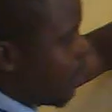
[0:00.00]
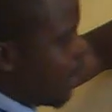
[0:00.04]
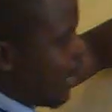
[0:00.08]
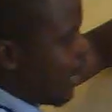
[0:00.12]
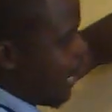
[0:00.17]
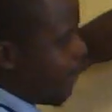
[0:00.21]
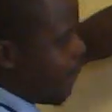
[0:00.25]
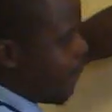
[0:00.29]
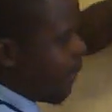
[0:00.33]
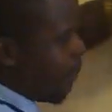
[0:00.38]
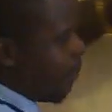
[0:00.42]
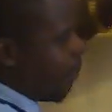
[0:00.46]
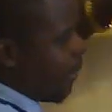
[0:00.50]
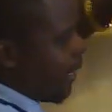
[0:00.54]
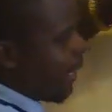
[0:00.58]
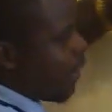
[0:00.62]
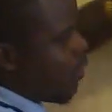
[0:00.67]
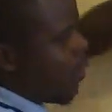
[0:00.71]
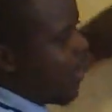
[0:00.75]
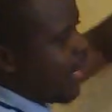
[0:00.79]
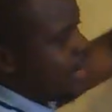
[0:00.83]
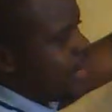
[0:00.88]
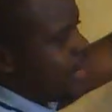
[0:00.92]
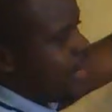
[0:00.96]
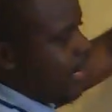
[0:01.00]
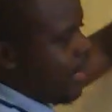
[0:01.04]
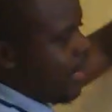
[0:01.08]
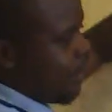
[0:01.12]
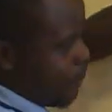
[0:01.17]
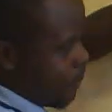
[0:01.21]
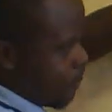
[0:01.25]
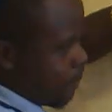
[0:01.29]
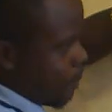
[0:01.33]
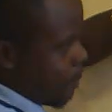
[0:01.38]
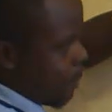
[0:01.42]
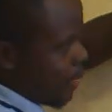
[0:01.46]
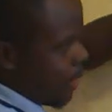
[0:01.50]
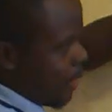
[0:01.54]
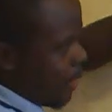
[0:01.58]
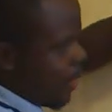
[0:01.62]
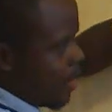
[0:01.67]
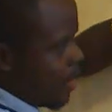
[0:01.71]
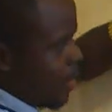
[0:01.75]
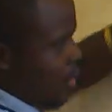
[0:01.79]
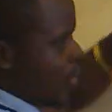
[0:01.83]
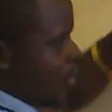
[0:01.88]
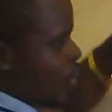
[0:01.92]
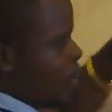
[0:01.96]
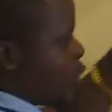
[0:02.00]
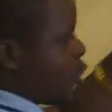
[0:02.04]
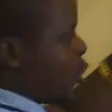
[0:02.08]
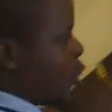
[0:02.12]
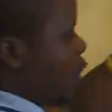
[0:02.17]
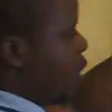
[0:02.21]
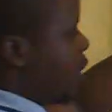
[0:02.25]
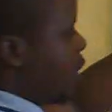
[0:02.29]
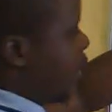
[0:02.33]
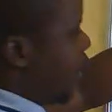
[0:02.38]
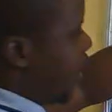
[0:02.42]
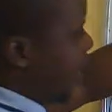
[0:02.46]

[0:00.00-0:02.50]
coming backwards here. So